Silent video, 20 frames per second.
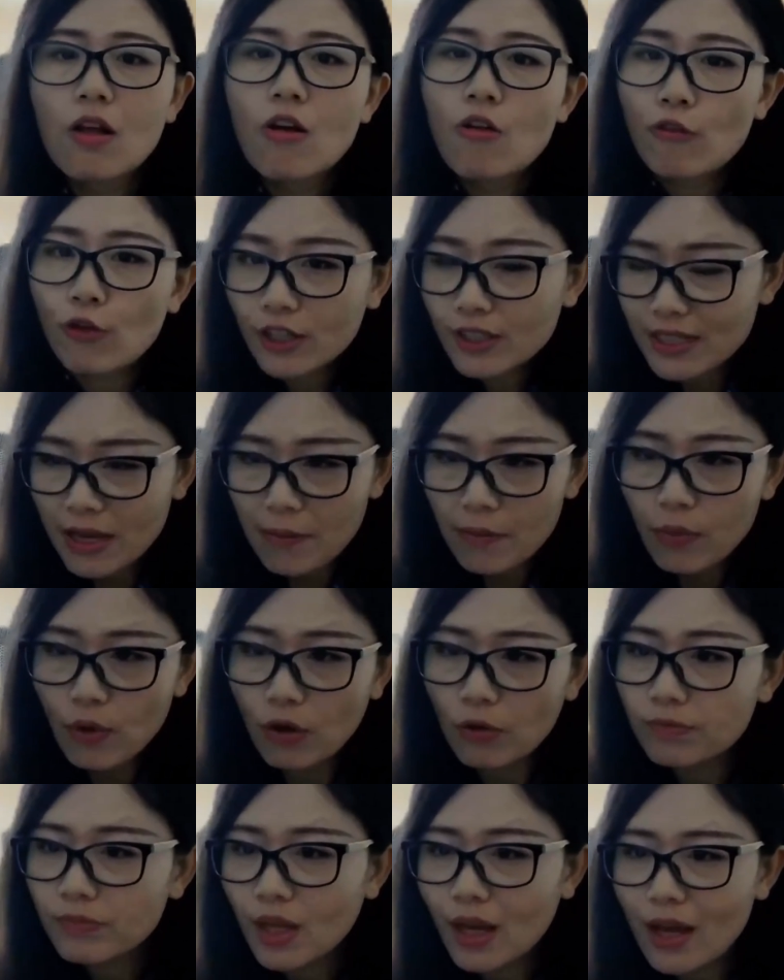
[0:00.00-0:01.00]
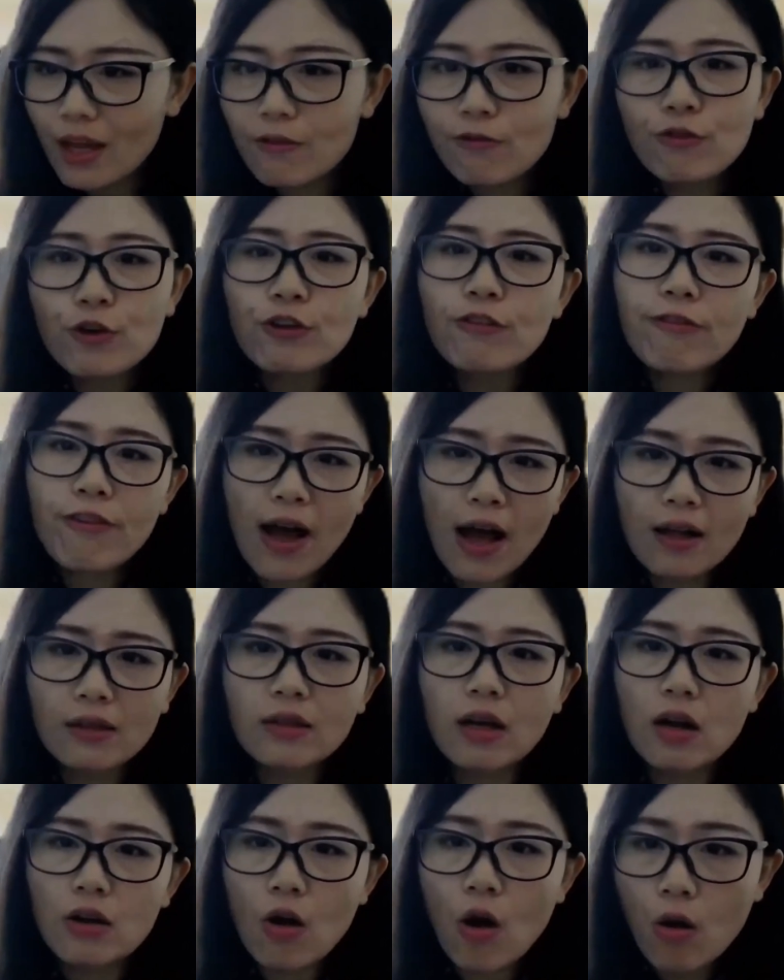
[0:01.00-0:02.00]
For example, if we
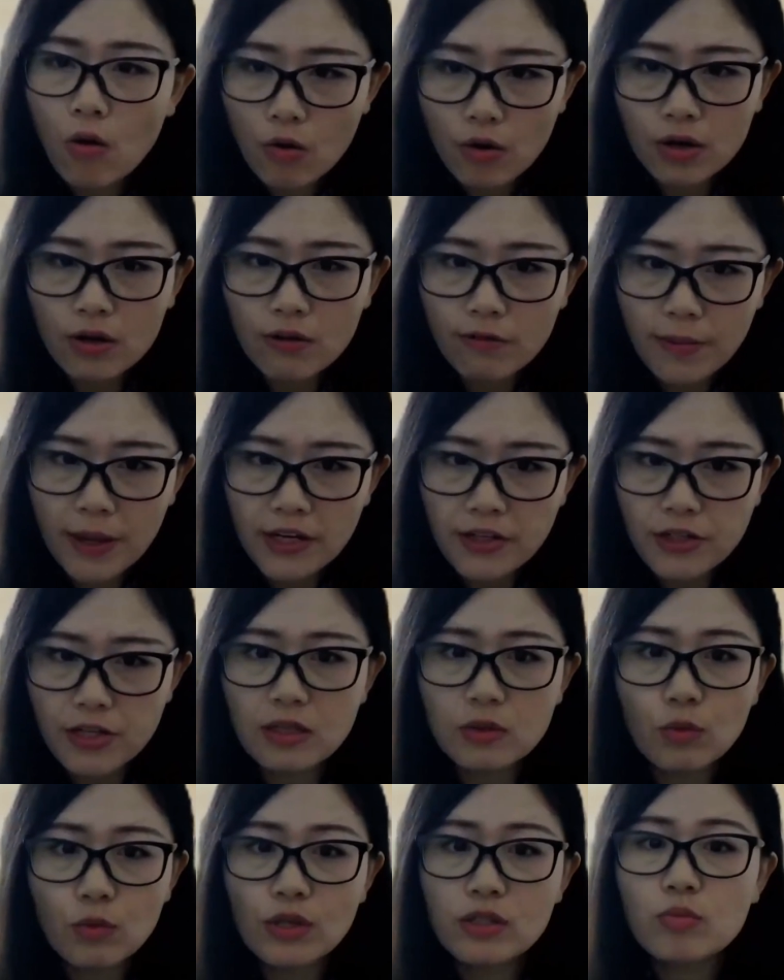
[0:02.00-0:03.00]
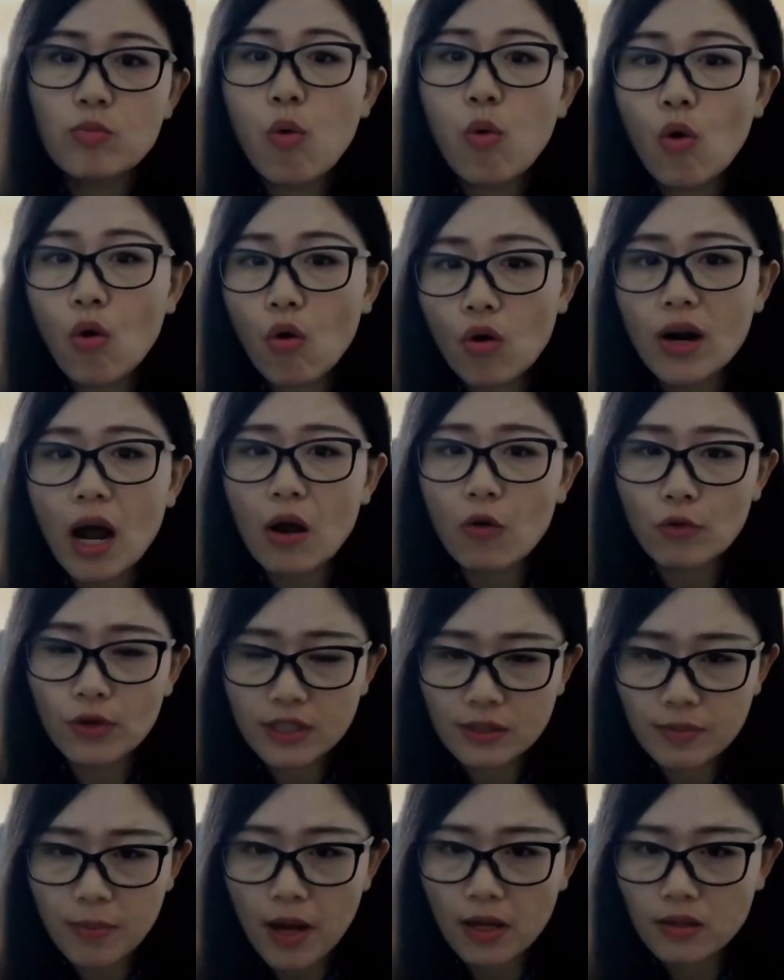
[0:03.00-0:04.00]
found a cohort of patients with poor
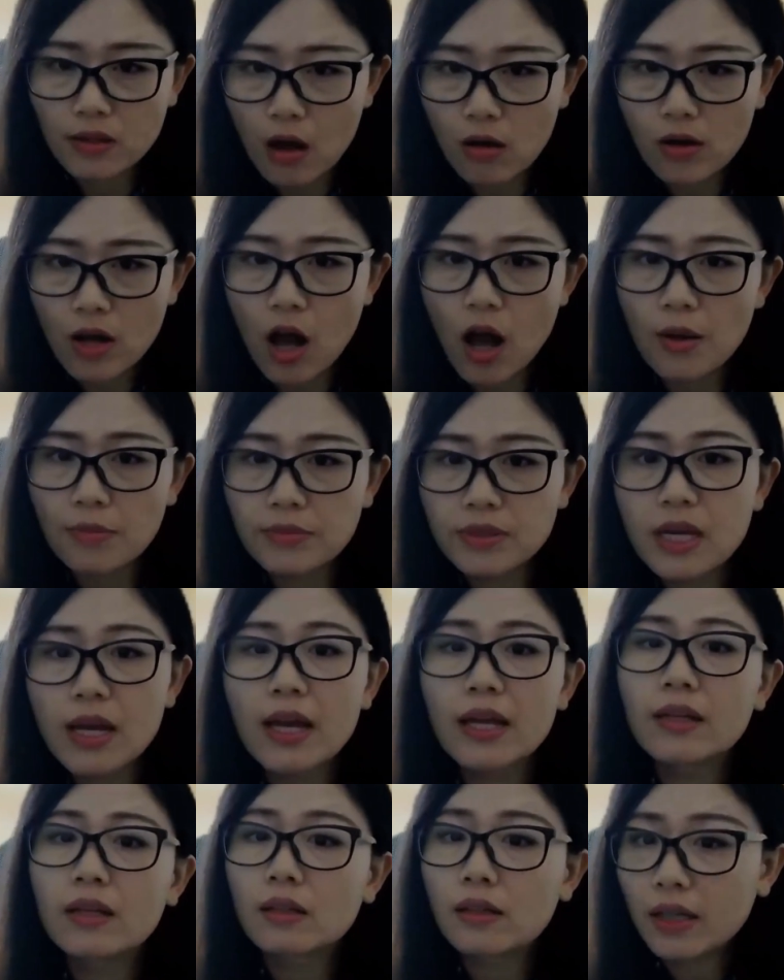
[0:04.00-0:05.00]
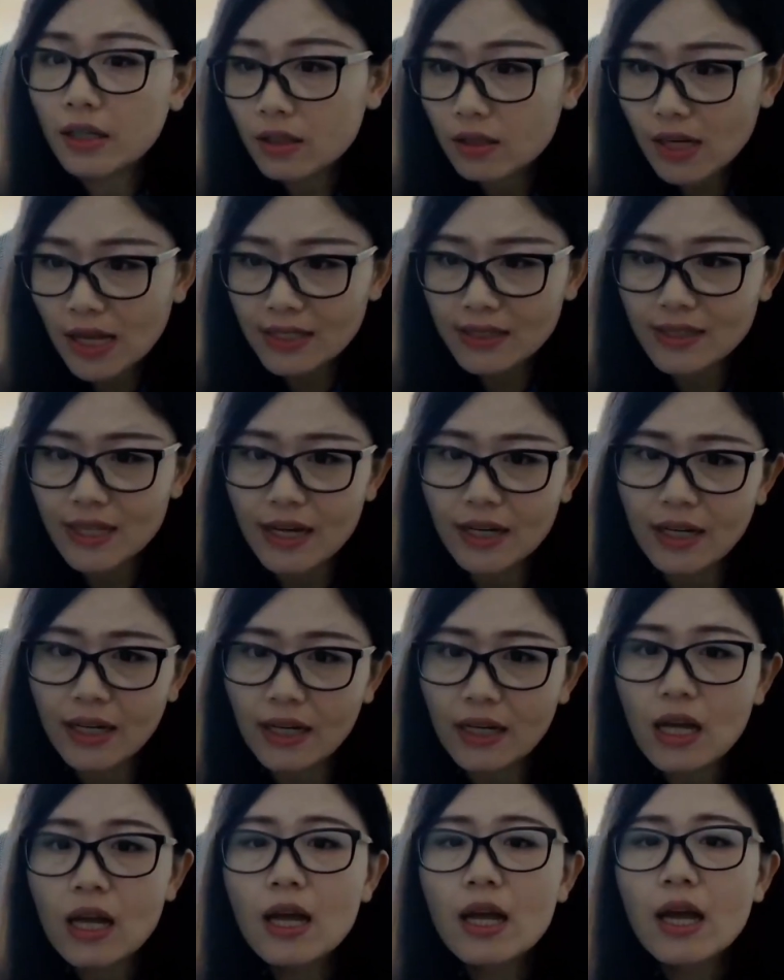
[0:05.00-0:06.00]
response outcomes in a later line
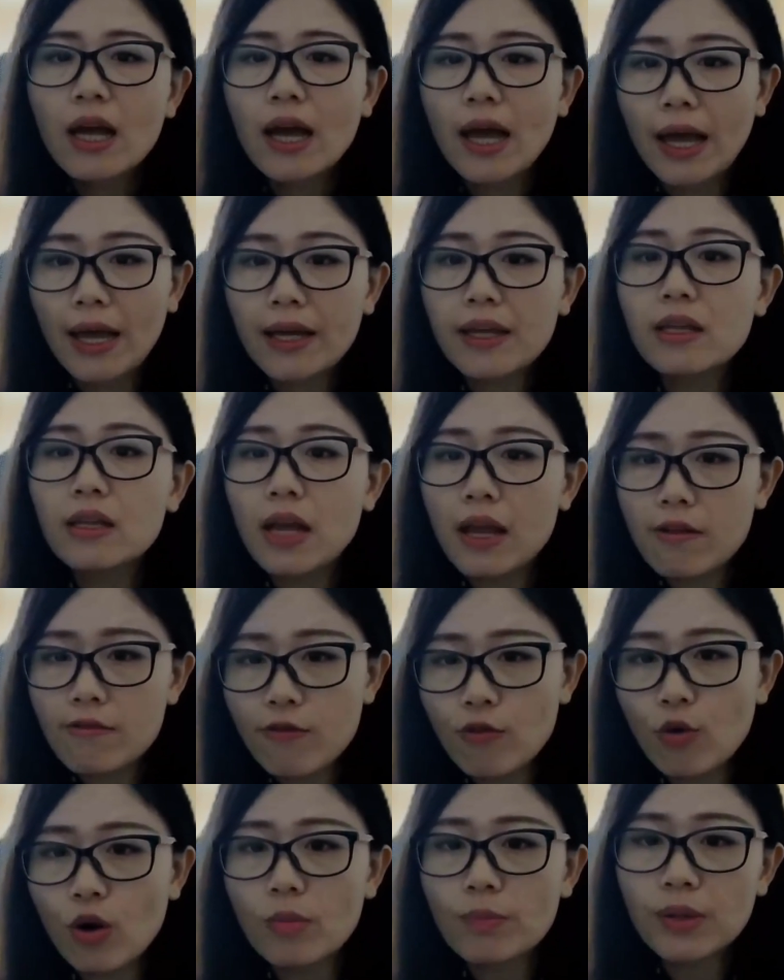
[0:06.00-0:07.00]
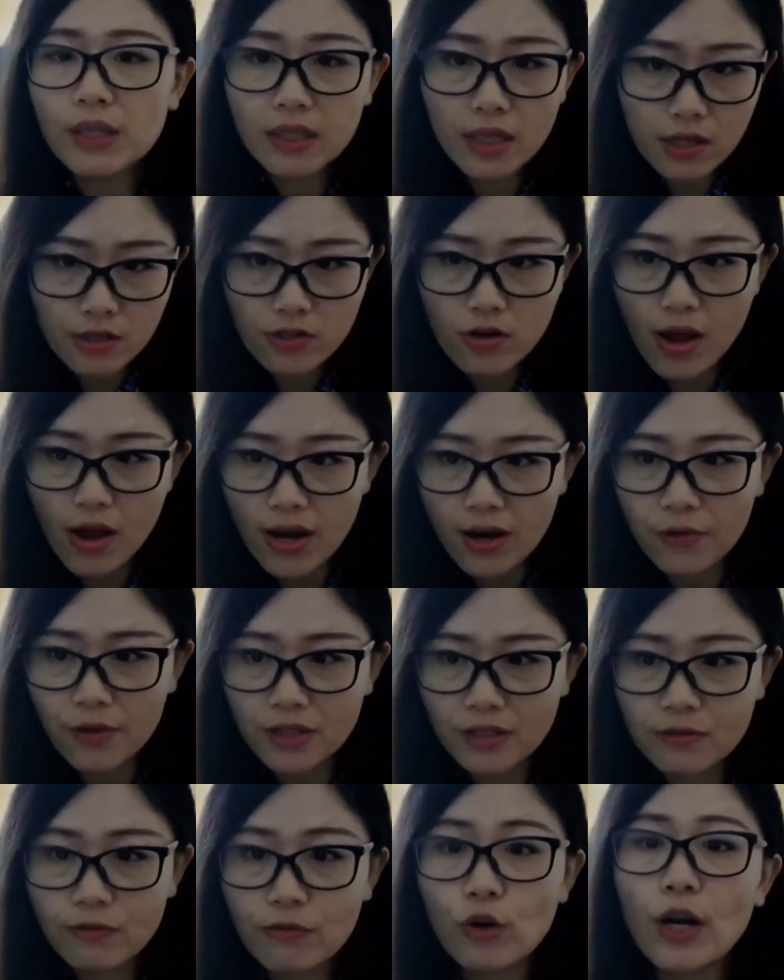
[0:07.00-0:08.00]
setting, it can inform potential
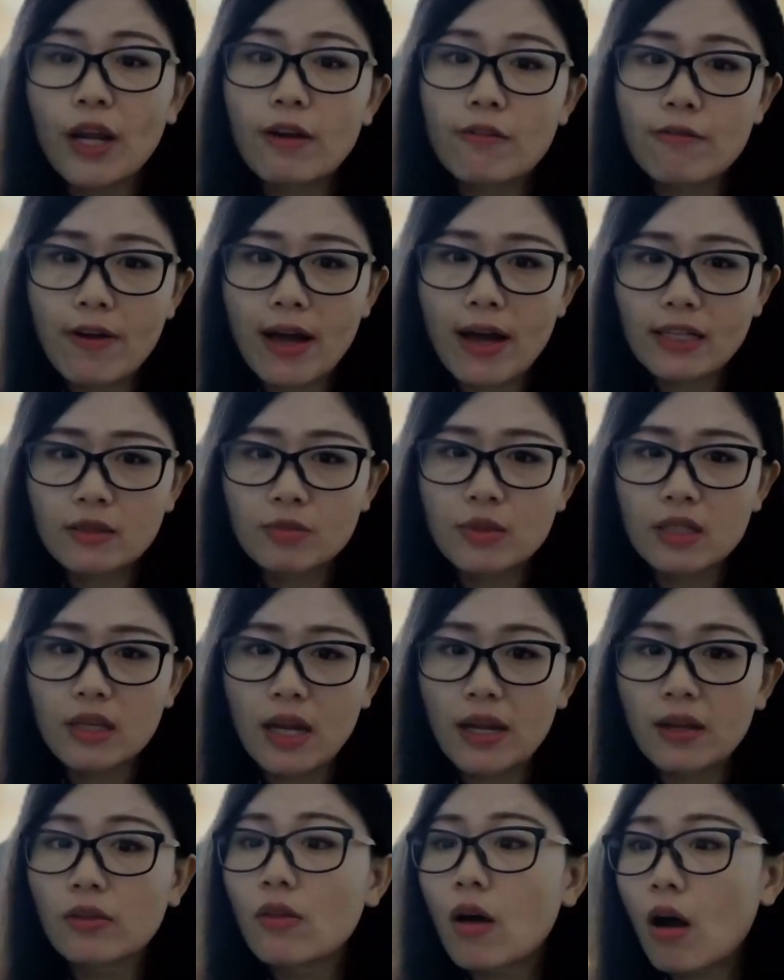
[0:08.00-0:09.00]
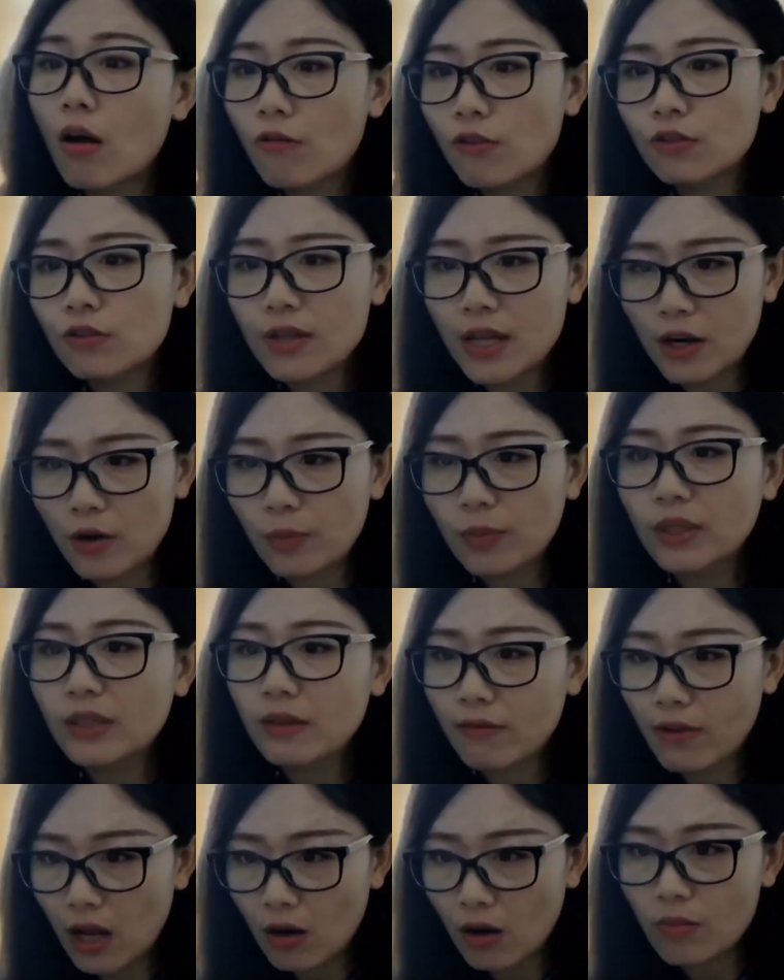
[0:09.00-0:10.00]
areas for investment in novel therapy
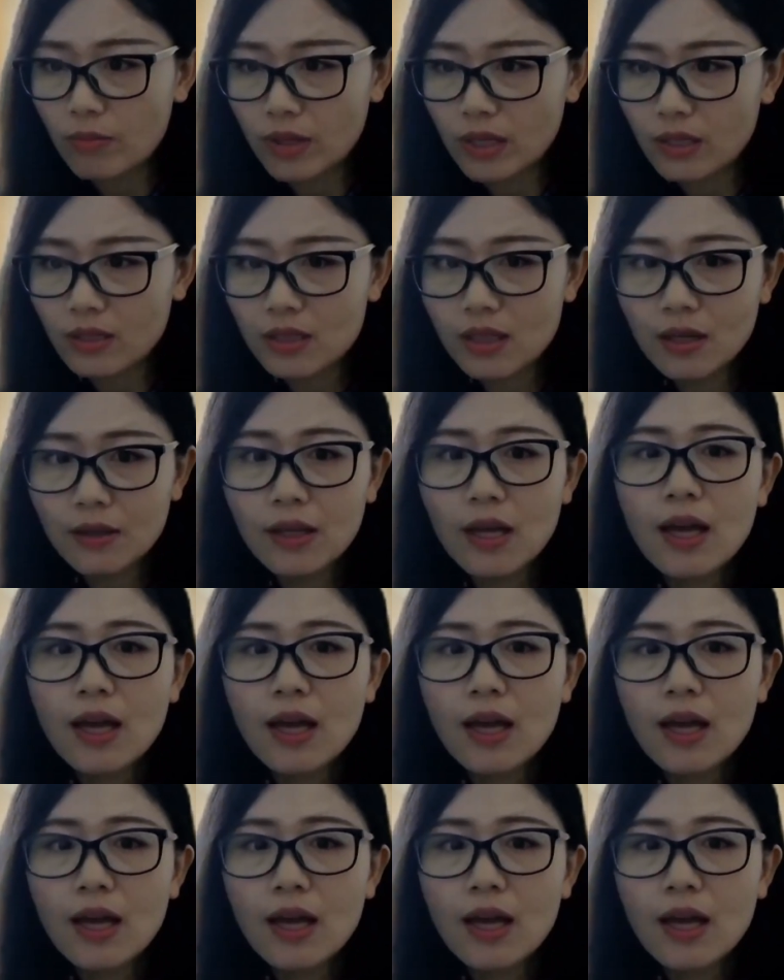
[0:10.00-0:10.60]
development.